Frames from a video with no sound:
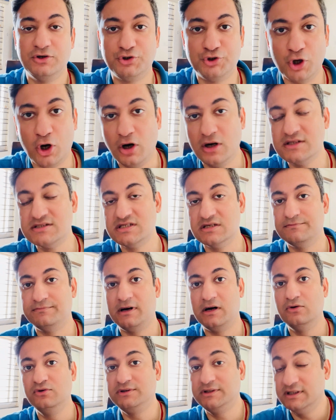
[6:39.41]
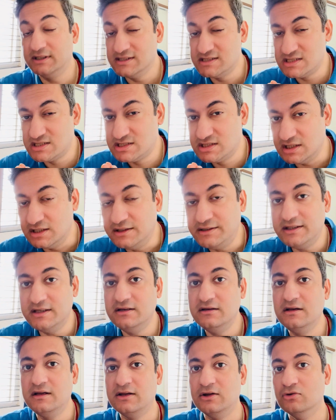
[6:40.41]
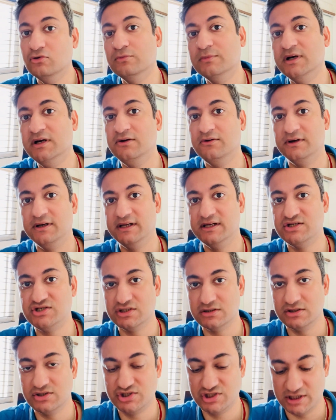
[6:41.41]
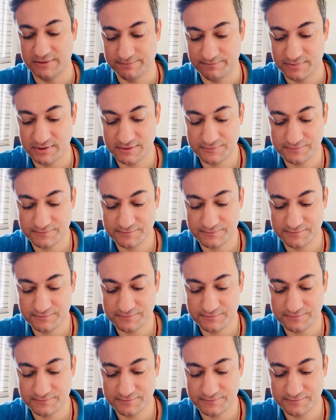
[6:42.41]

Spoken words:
talks about a certain human relationship.